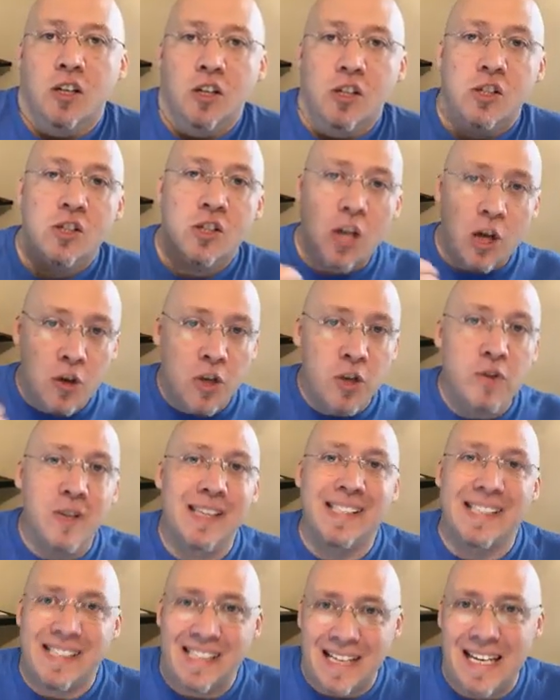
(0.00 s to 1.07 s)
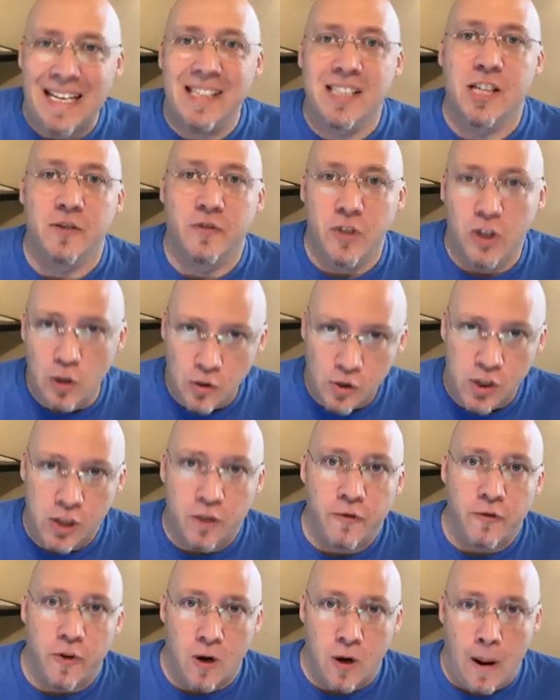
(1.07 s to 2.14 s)
so do the seeds of
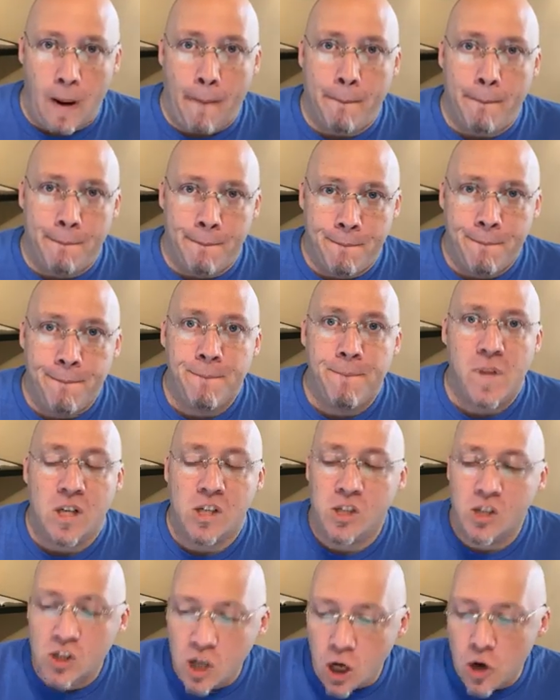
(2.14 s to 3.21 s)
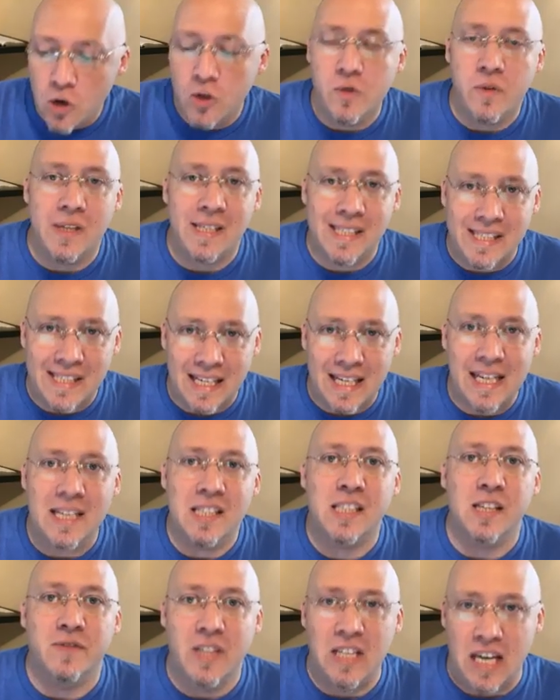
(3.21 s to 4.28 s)
Lucifer. So do the
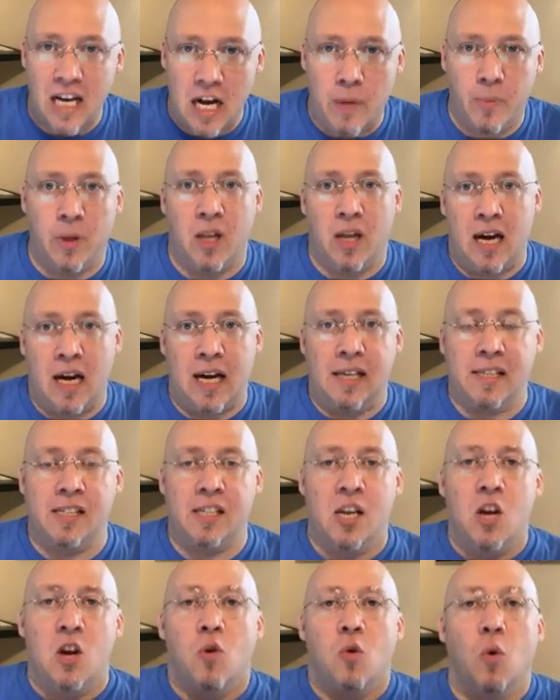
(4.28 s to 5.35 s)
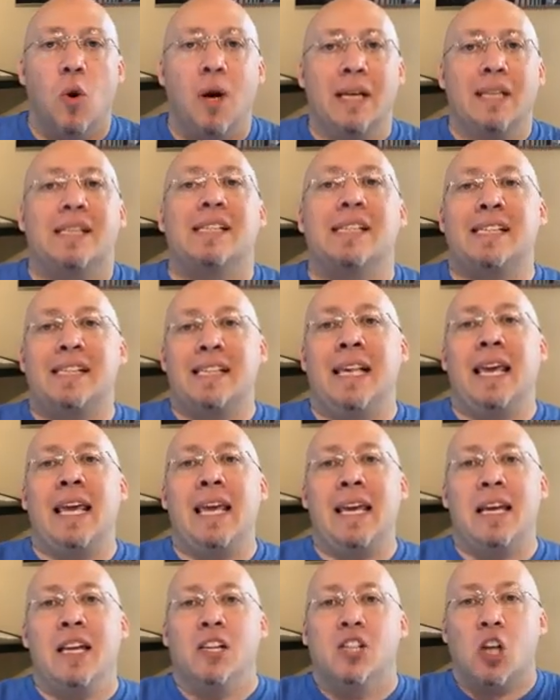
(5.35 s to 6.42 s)
seeds of Diabolos. What
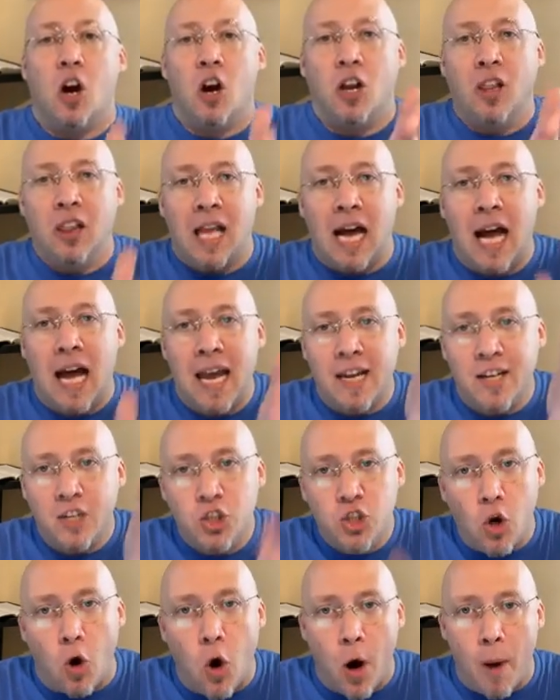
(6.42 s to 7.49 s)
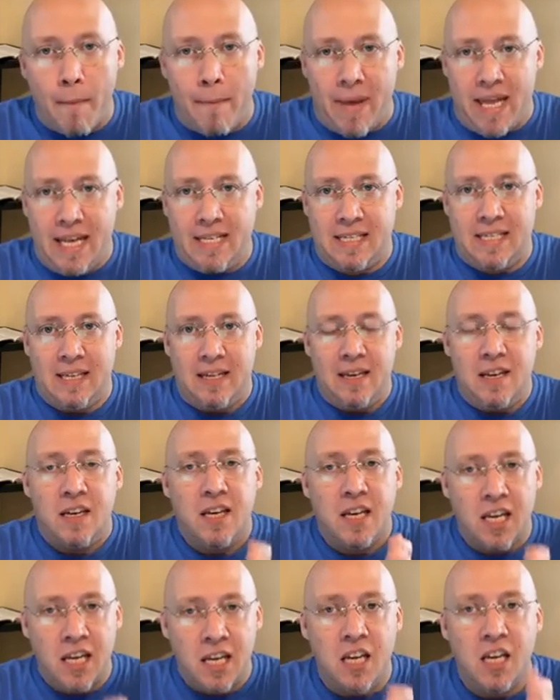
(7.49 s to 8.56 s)
seeds are lying dormant
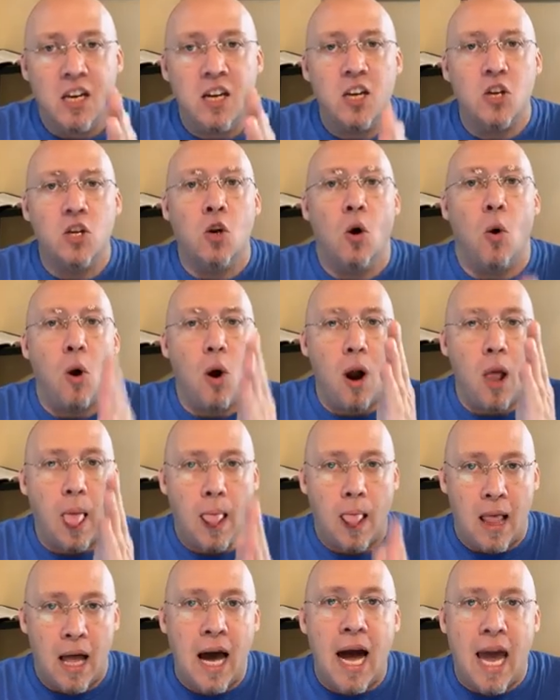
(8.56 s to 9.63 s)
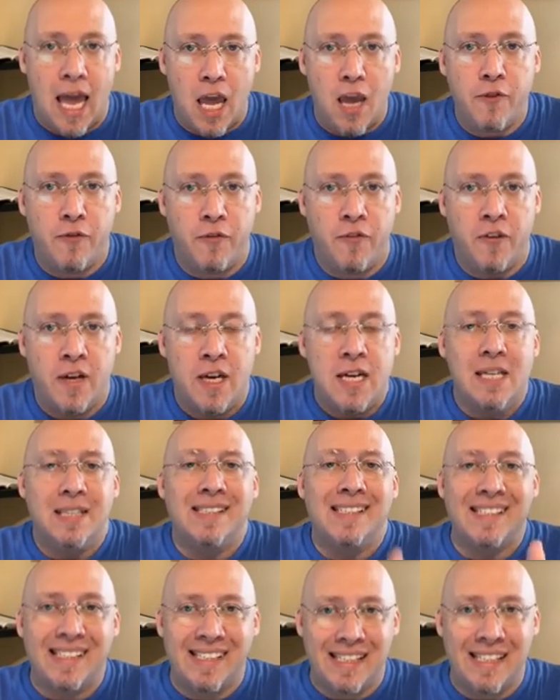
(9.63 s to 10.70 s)
in your life
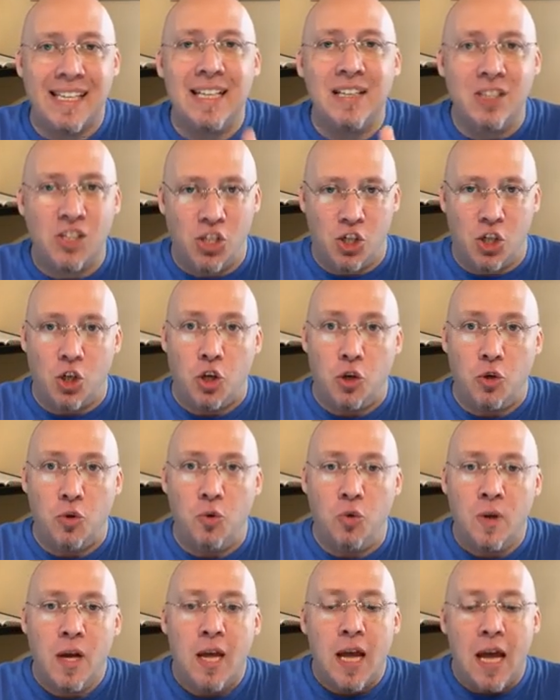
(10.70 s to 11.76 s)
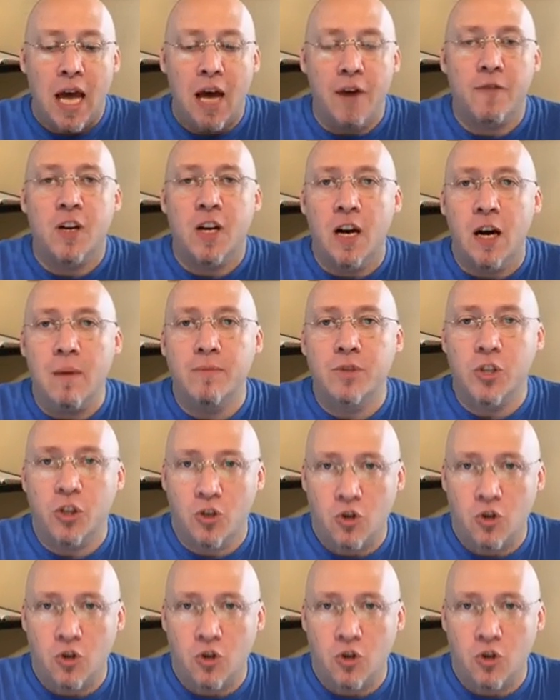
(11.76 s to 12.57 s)
since you have come to